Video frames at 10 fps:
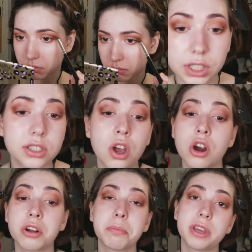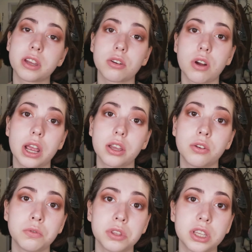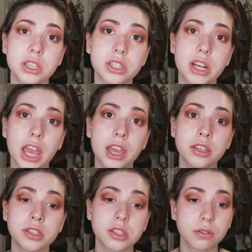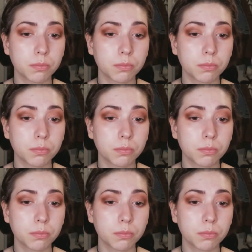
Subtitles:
It's hard being a raccoon these days.